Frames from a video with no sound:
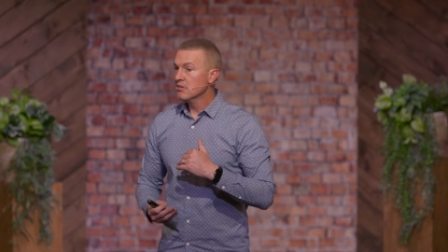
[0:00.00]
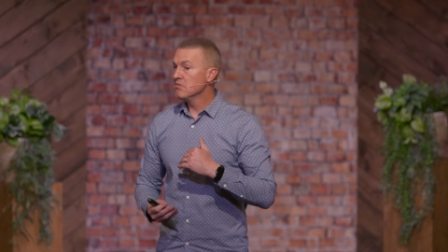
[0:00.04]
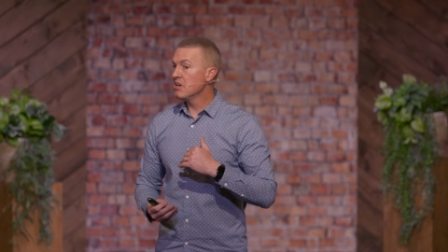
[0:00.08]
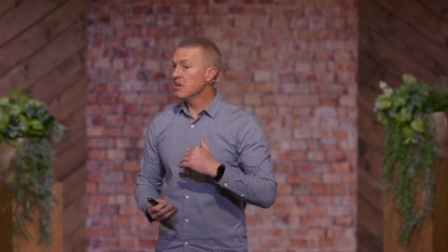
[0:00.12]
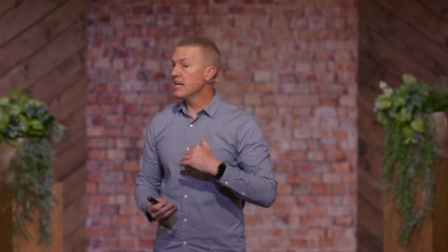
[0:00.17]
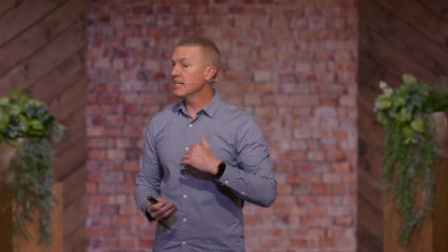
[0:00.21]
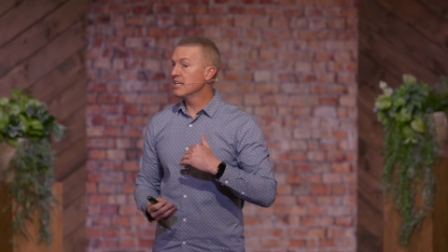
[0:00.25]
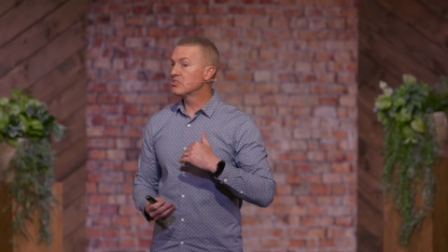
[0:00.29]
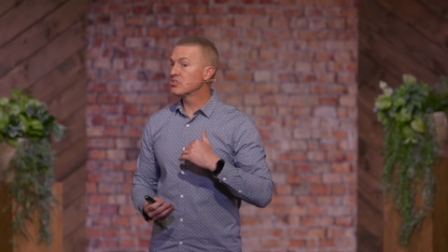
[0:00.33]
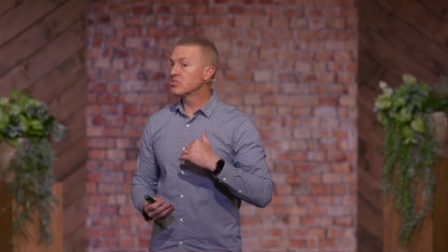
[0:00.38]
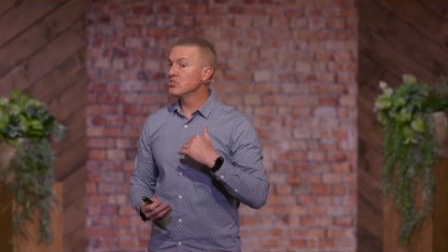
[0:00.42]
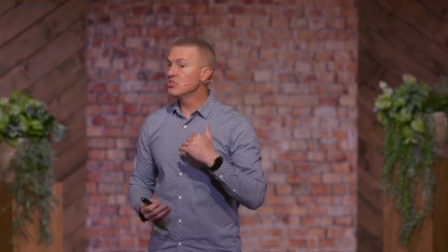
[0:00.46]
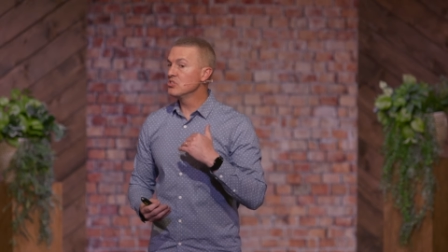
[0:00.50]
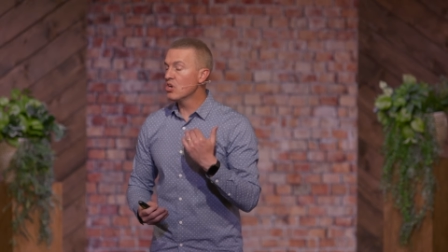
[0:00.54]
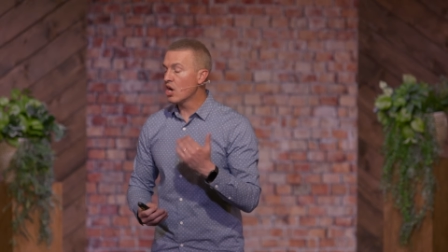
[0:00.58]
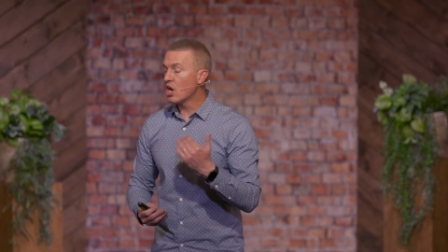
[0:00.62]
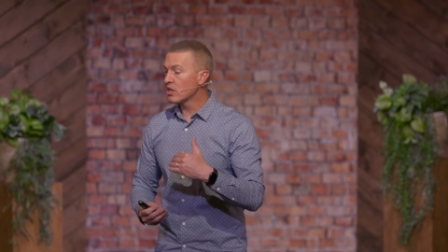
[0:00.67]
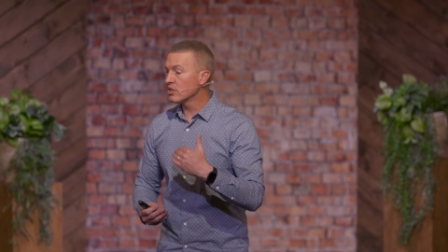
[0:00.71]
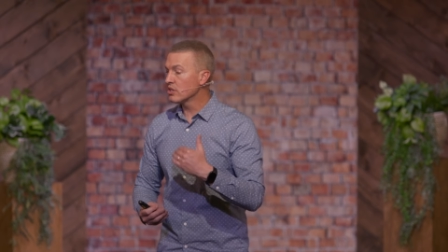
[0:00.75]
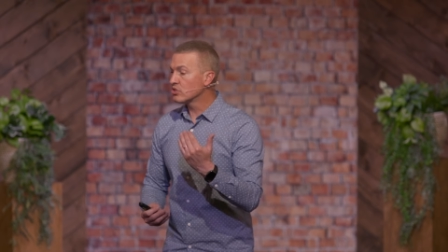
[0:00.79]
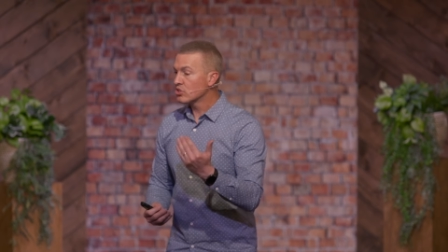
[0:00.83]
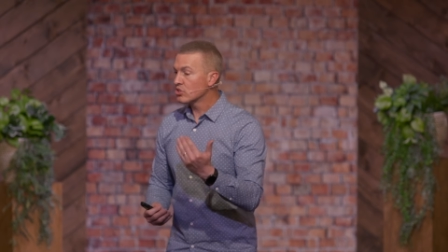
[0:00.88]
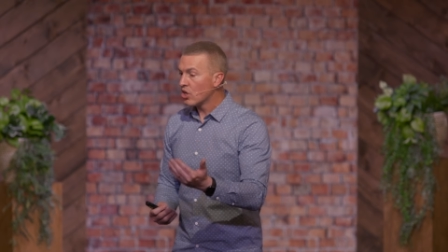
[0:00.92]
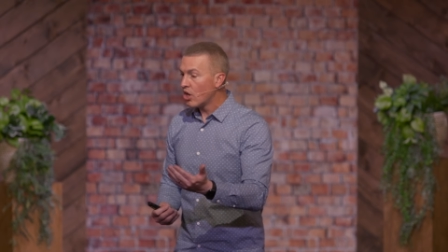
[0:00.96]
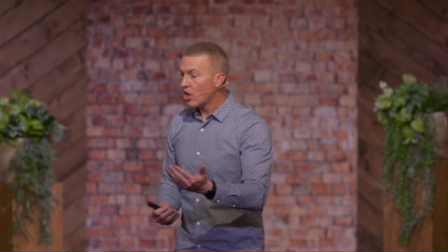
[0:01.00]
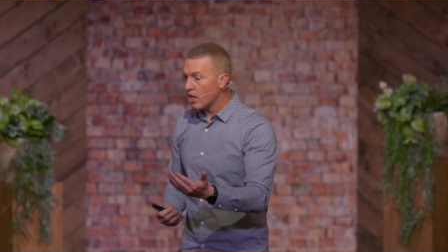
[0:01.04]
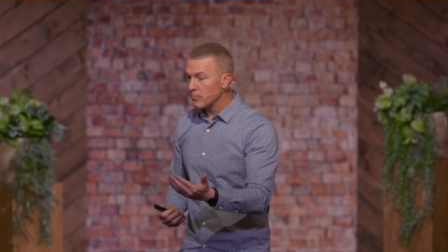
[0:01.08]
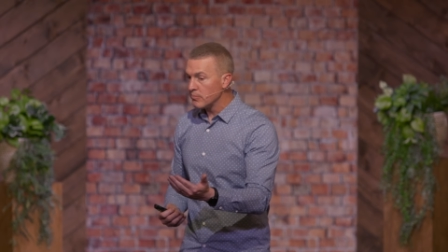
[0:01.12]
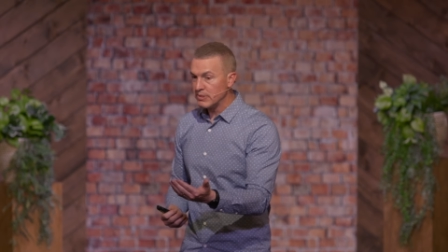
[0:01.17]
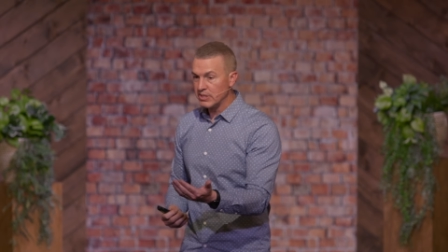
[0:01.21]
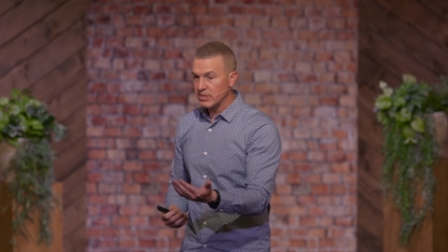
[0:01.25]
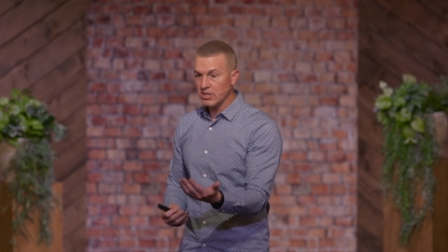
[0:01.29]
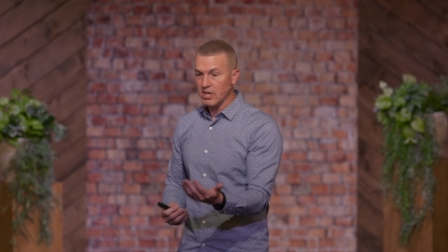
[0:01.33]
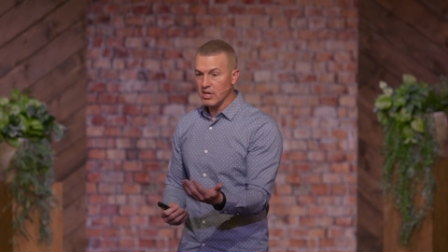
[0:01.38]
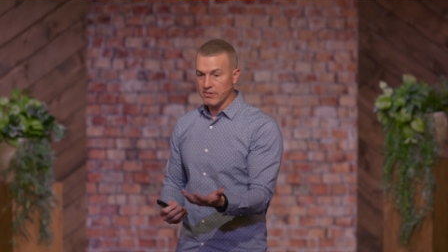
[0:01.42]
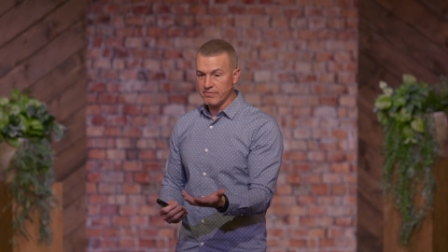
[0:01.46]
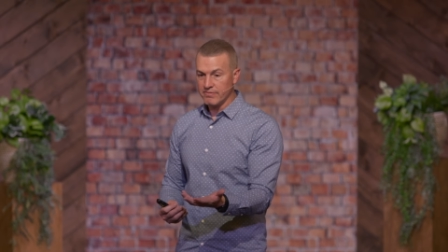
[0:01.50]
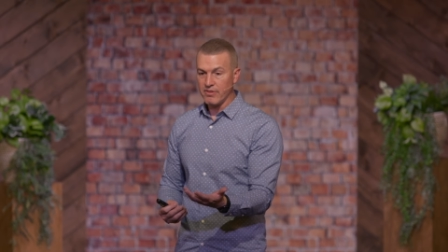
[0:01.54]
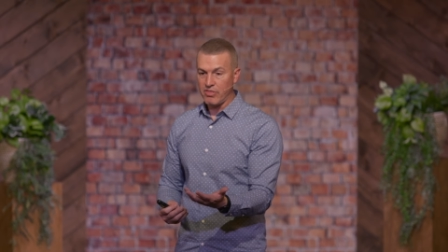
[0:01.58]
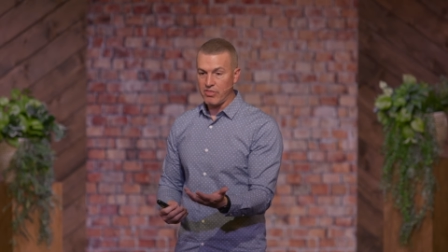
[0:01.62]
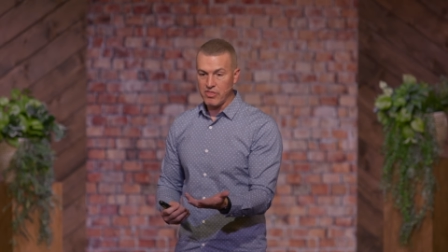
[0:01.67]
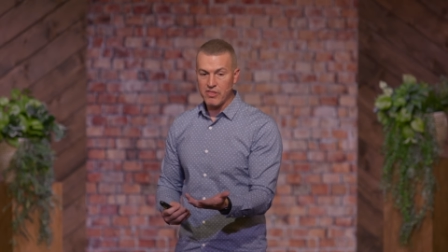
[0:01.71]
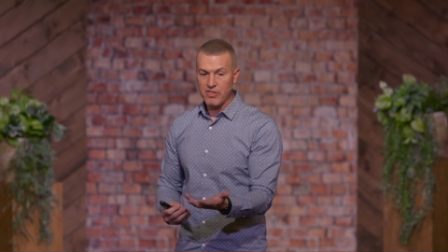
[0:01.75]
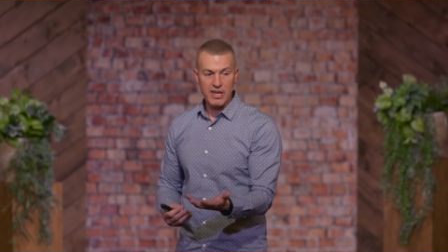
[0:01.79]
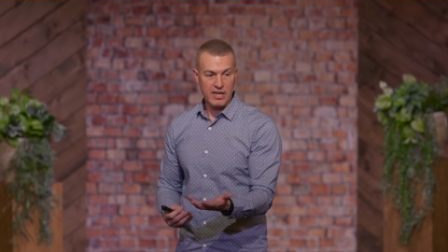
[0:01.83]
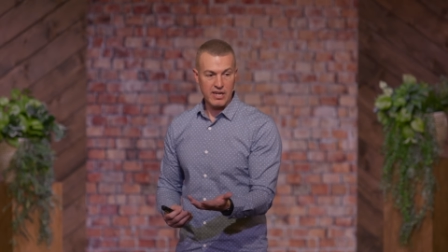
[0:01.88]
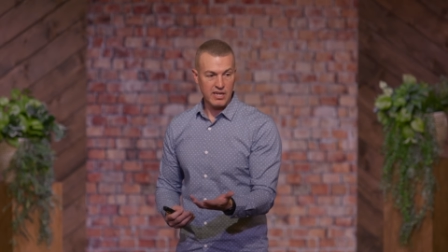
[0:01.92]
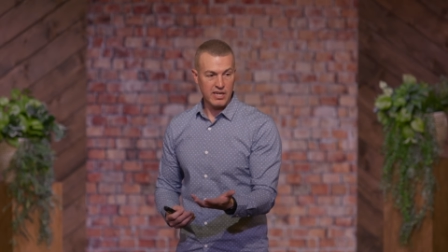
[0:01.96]
it's not as common of a
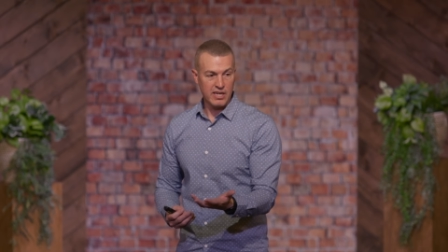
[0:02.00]
thing.